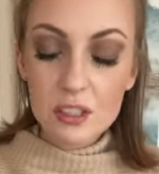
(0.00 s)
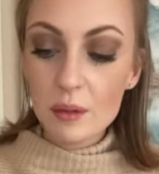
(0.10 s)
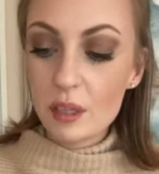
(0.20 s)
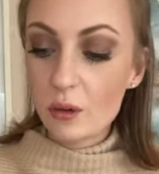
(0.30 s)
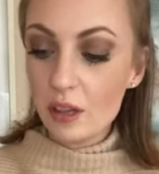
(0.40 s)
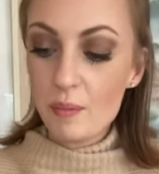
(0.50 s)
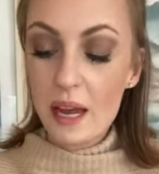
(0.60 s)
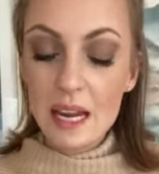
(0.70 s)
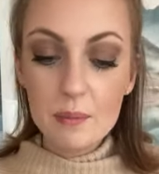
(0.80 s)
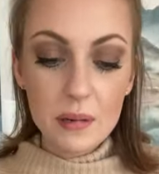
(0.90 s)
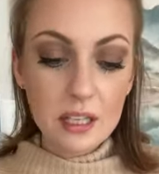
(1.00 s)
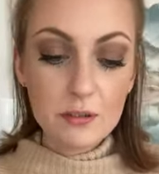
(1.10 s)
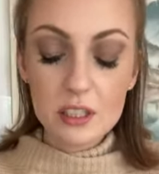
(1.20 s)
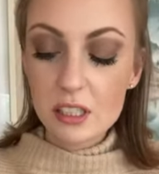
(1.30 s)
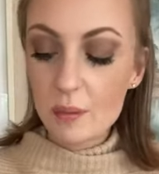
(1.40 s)
something or they paid money
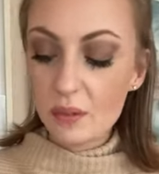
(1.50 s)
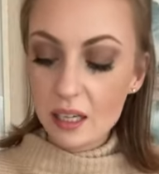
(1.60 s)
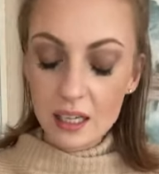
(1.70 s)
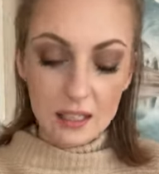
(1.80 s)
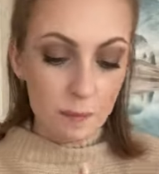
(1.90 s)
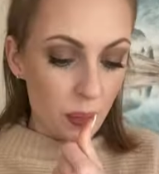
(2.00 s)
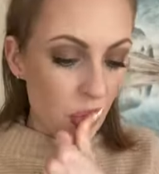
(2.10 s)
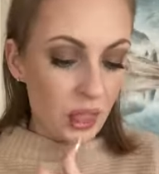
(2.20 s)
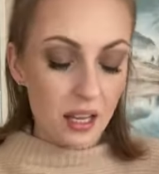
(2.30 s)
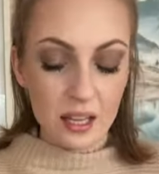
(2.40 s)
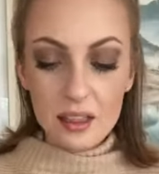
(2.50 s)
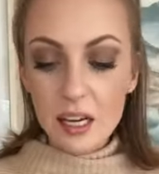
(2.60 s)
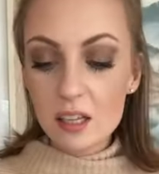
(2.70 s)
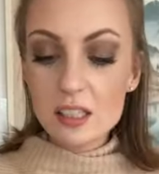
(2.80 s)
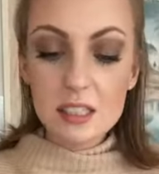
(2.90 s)
for something and
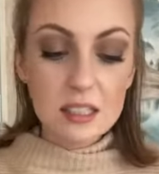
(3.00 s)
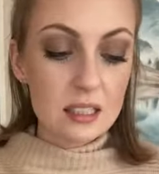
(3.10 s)
there's